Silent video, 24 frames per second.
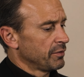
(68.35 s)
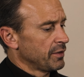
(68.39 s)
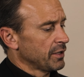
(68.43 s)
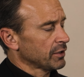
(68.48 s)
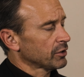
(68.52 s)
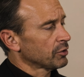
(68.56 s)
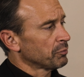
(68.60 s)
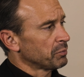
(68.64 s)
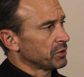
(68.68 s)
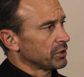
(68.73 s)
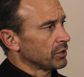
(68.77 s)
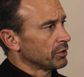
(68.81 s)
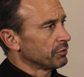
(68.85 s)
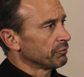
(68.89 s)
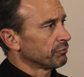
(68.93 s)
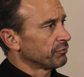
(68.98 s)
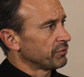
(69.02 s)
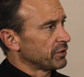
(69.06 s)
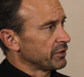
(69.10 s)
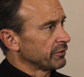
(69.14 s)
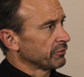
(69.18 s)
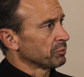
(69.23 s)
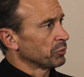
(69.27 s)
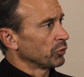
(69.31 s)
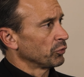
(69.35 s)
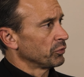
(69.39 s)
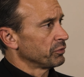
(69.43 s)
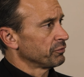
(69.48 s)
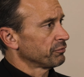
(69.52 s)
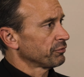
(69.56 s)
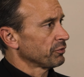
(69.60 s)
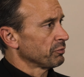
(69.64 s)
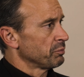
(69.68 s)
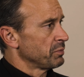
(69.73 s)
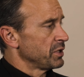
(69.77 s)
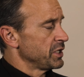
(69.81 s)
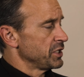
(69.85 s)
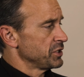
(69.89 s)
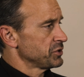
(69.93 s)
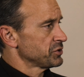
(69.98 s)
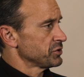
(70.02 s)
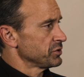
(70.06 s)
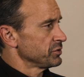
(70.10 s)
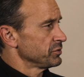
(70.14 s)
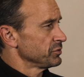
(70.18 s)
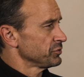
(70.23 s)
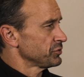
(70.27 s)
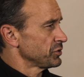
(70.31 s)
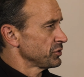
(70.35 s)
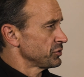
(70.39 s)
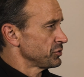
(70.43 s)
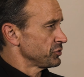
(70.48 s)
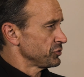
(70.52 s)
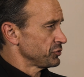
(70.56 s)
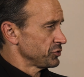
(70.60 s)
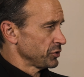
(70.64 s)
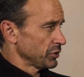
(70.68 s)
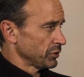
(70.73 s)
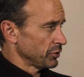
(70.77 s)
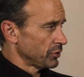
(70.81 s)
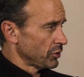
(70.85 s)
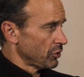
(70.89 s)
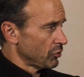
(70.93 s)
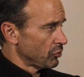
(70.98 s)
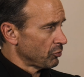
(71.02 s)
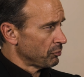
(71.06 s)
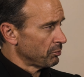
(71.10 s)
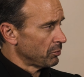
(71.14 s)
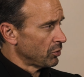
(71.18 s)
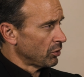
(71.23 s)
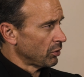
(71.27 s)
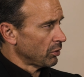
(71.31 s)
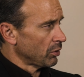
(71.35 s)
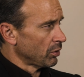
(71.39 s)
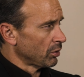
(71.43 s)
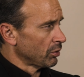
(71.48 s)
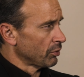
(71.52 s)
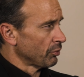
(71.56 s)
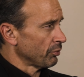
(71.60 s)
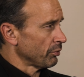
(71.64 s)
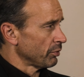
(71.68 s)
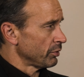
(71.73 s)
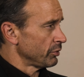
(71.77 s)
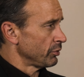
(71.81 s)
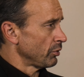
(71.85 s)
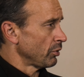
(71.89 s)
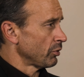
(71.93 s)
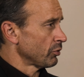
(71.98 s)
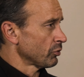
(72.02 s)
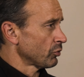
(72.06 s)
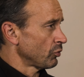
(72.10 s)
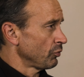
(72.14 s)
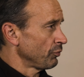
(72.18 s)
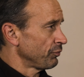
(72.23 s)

That could be unfavorable information such as a GOMOR or an Article